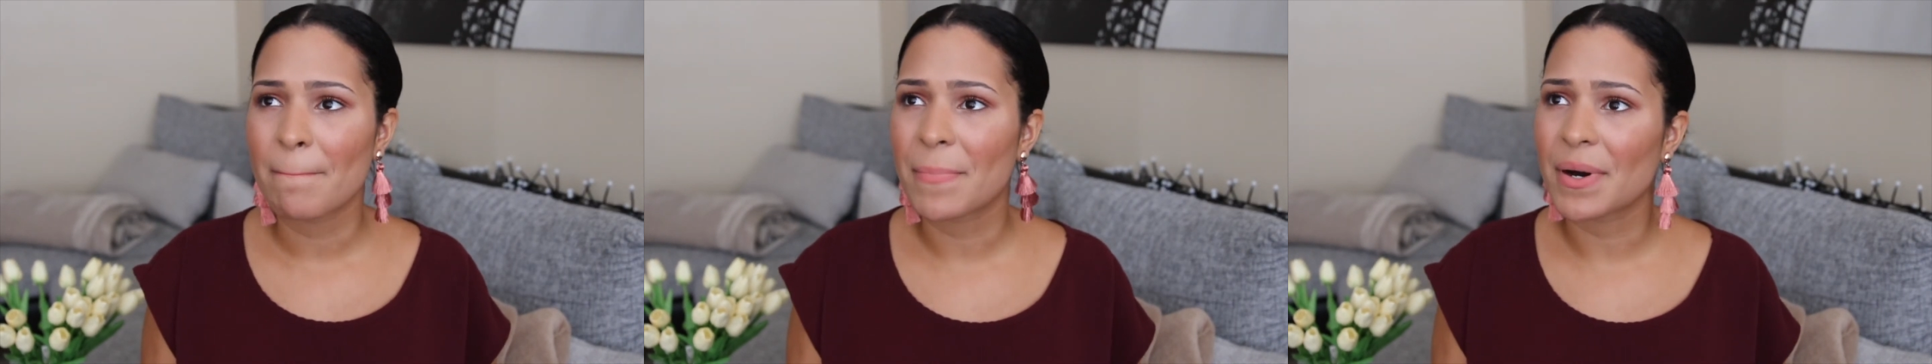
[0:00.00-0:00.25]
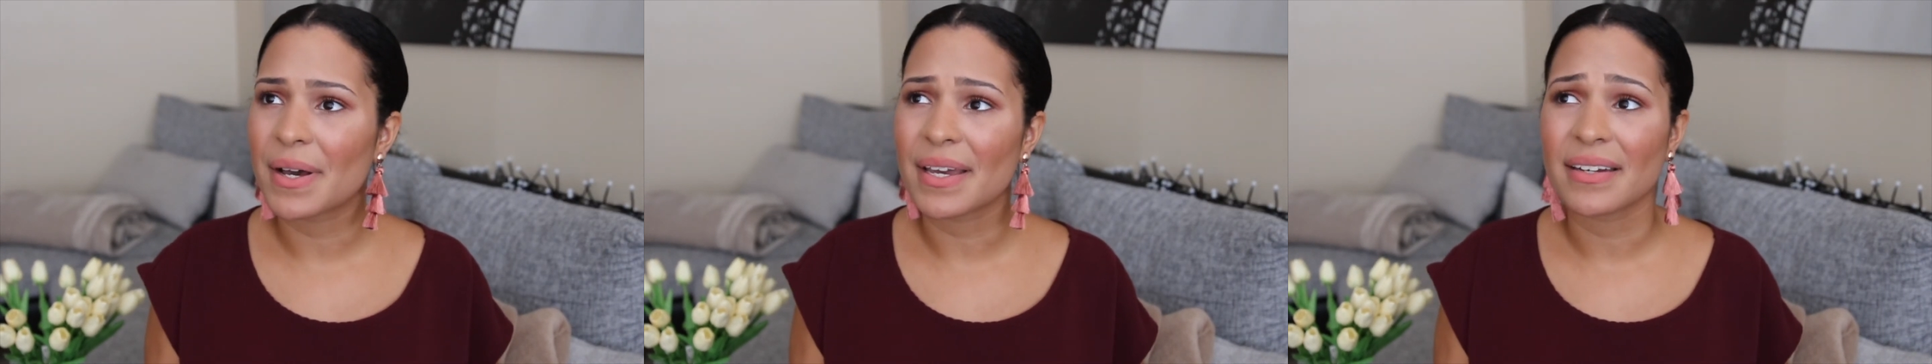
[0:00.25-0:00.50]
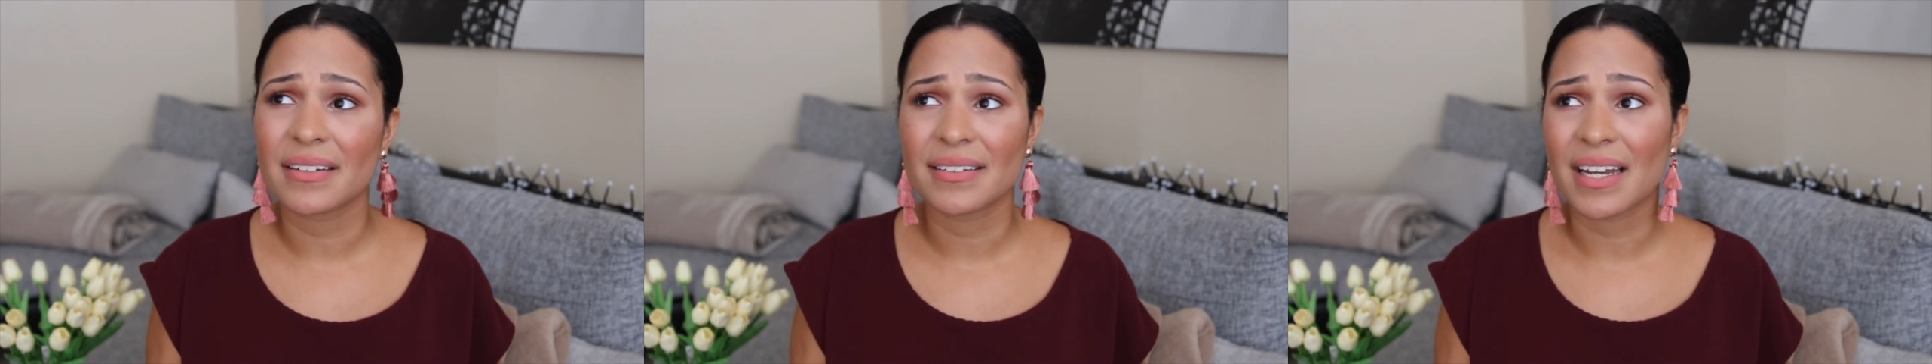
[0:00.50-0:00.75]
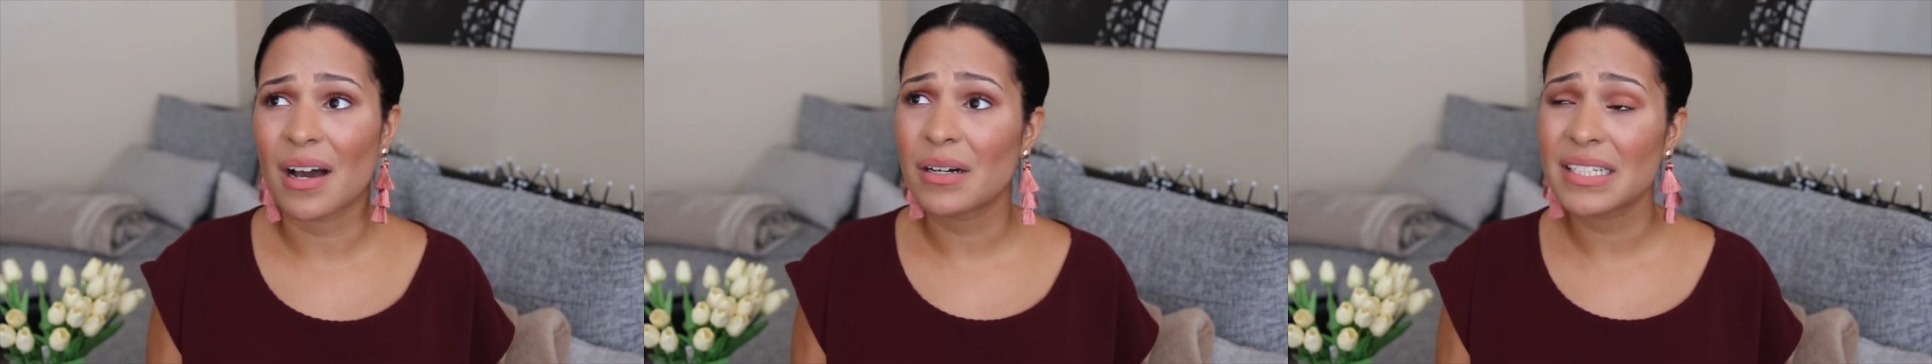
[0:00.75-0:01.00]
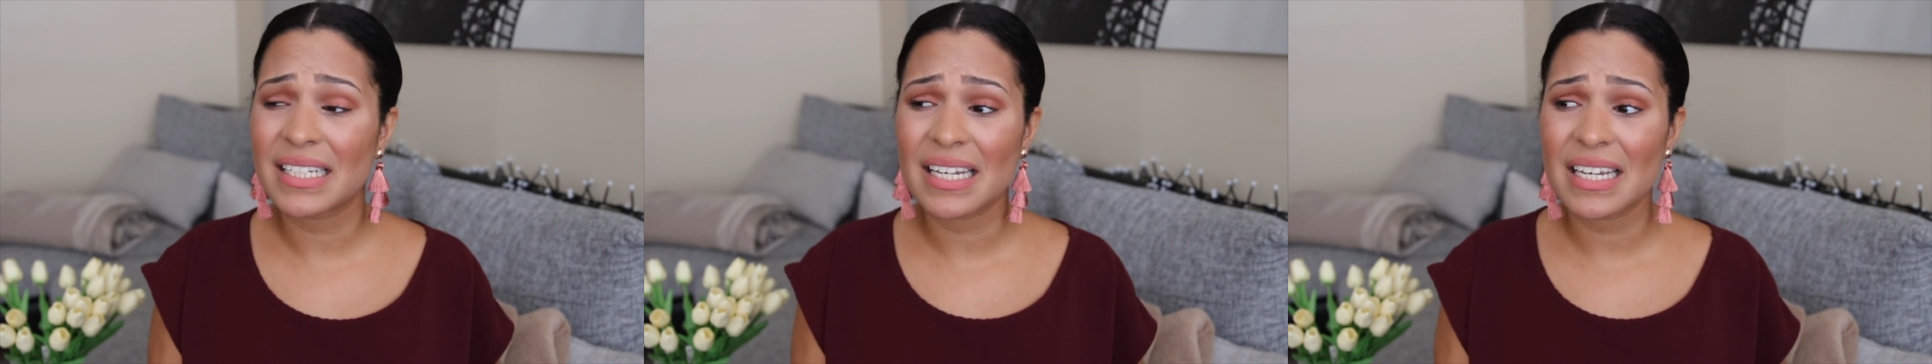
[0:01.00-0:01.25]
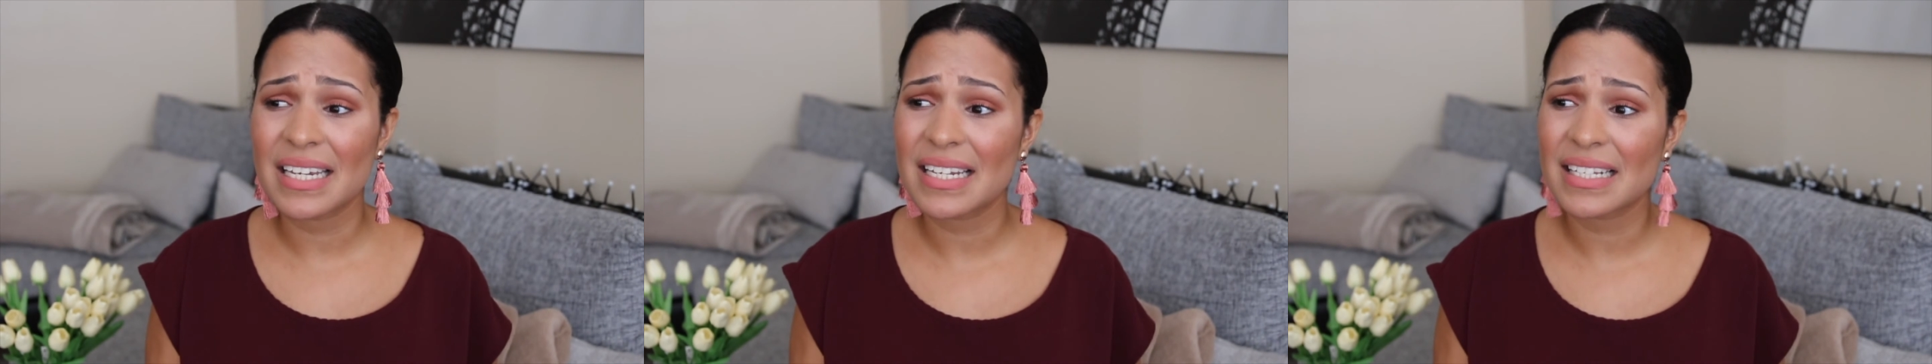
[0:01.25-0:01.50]
But
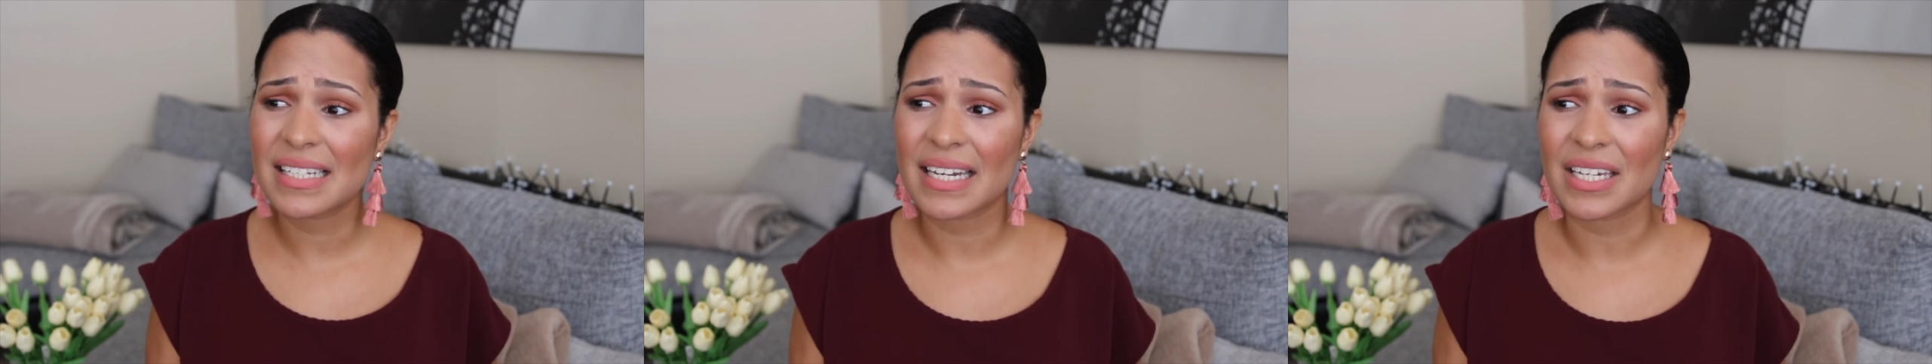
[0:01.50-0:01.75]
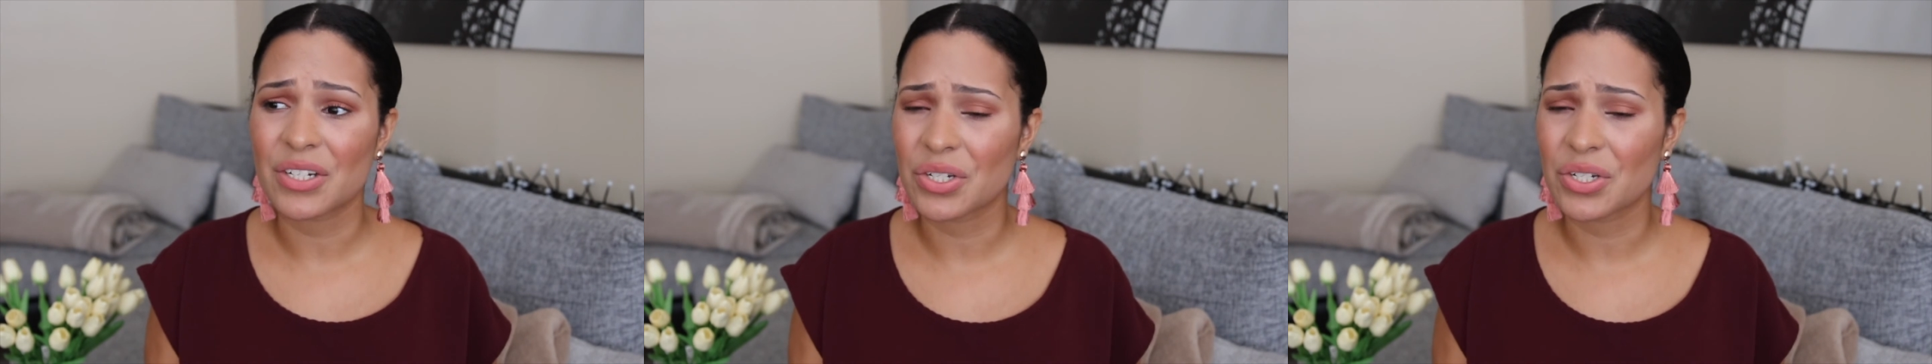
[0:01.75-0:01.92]
nowadays, like,